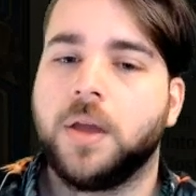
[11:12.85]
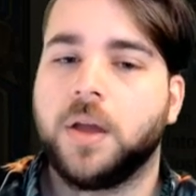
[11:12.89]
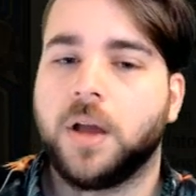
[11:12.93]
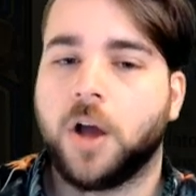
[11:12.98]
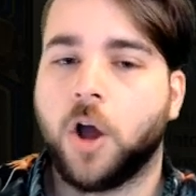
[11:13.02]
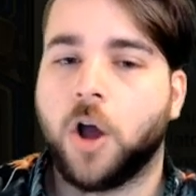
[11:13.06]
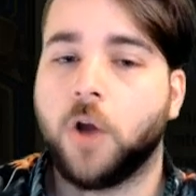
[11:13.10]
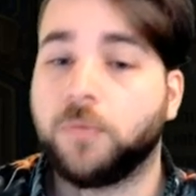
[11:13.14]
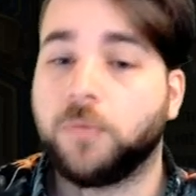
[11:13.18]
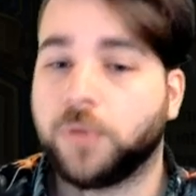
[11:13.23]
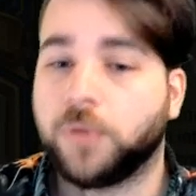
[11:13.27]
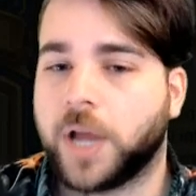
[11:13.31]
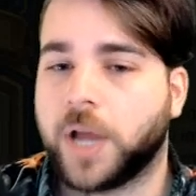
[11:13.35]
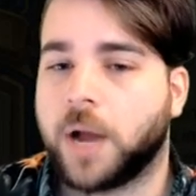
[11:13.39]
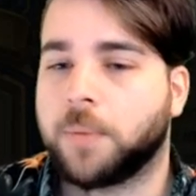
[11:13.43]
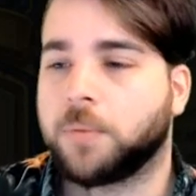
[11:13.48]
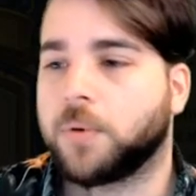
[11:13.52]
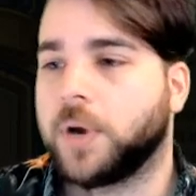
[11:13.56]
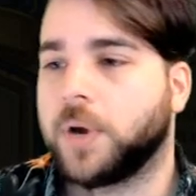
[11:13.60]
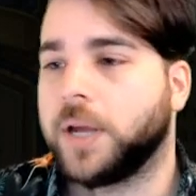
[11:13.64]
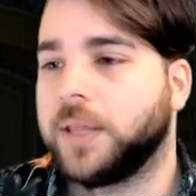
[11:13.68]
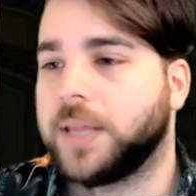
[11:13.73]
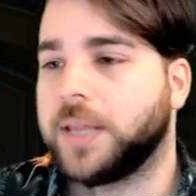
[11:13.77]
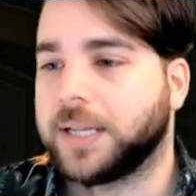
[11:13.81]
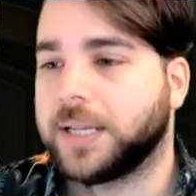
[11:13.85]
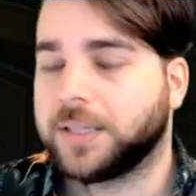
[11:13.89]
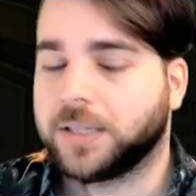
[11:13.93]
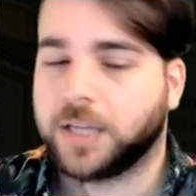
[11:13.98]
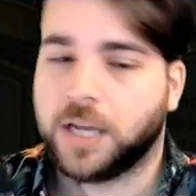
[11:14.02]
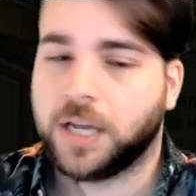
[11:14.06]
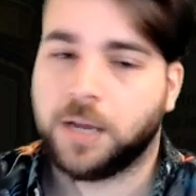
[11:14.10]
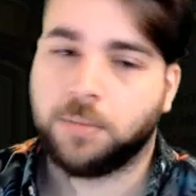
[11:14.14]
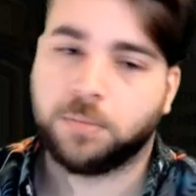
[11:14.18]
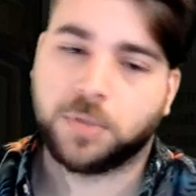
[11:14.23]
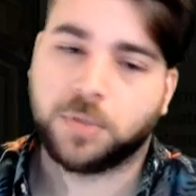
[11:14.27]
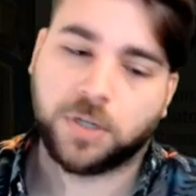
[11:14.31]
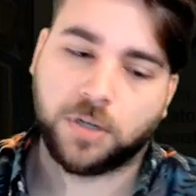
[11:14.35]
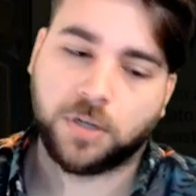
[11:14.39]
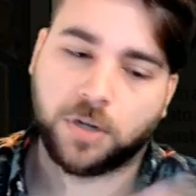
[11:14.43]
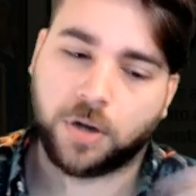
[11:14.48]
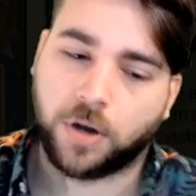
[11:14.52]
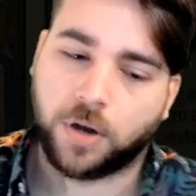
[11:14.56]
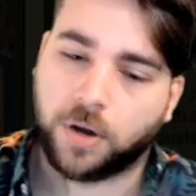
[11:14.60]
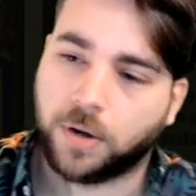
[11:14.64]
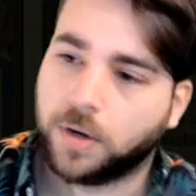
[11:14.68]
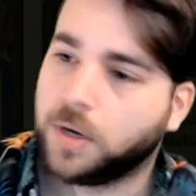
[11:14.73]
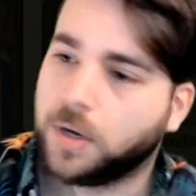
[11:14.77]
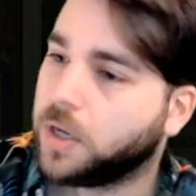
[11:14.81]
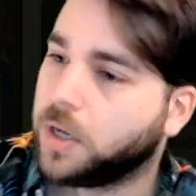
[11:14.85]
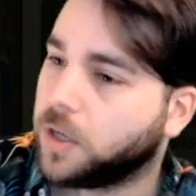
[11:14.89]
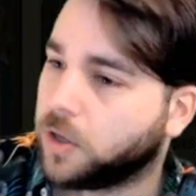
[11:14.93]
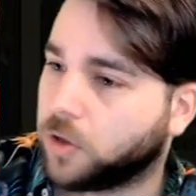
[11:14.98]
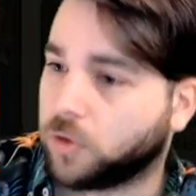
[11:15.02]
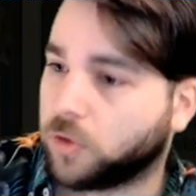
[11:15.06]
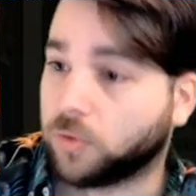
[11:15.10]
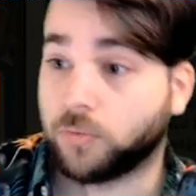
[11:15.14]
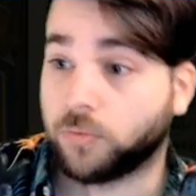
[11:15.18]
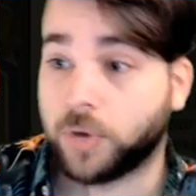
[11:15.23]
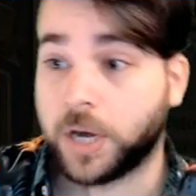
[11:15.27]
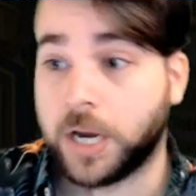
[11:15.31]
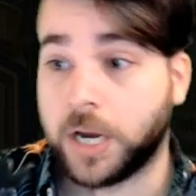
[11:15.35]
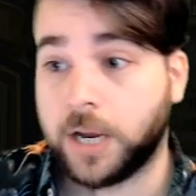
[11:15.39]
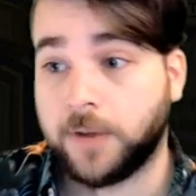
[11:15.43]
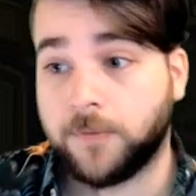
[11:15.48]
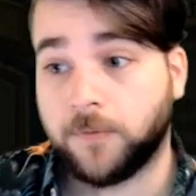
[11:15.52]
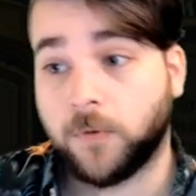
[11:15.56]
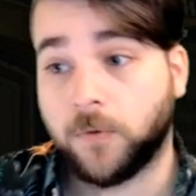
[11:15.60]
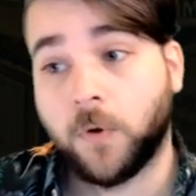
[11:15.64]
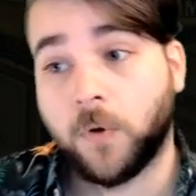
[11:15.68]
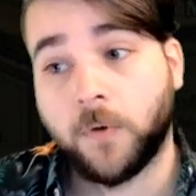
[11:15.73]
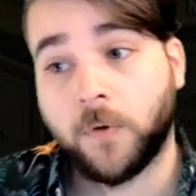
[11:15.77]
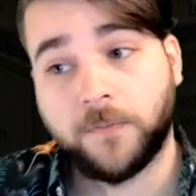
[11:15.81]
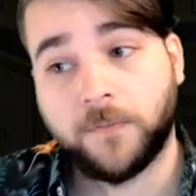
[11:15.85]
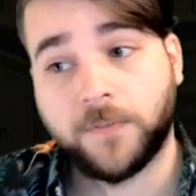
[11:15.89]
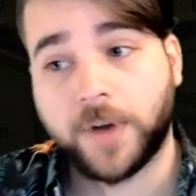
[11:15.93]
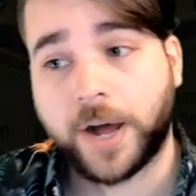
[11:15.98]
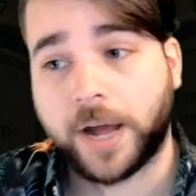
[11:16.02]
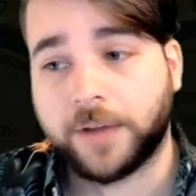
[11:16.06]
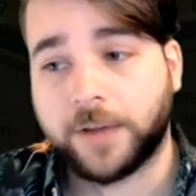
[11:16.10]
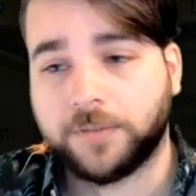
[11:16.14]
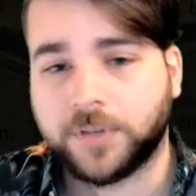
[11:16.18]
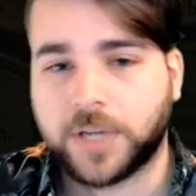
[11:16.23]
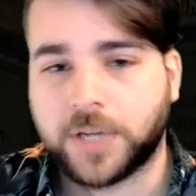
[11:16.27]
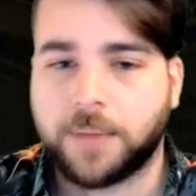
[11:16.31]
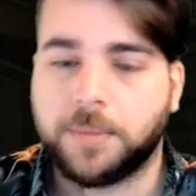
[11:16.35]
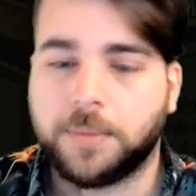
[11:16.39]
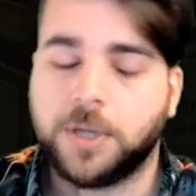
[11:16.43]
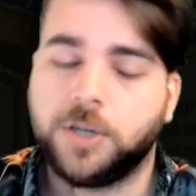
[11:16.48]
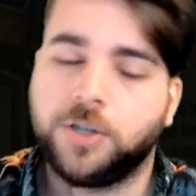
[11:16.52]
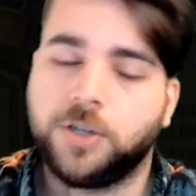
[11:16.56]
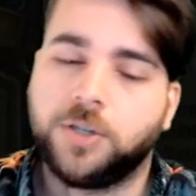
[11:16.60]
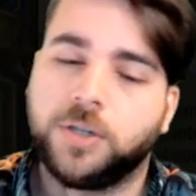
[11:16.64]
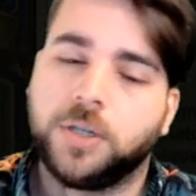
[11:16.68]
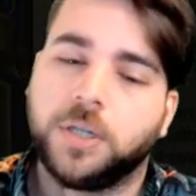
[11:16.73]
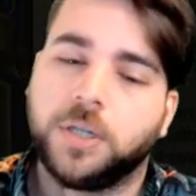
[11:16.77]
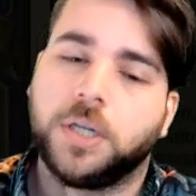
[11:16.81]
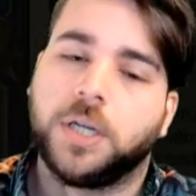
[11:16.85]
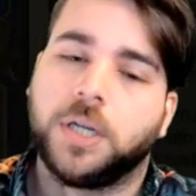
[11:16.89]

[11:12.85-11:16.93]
hopefully upgrade that scheme to, you know, 3, 4, 5 damage,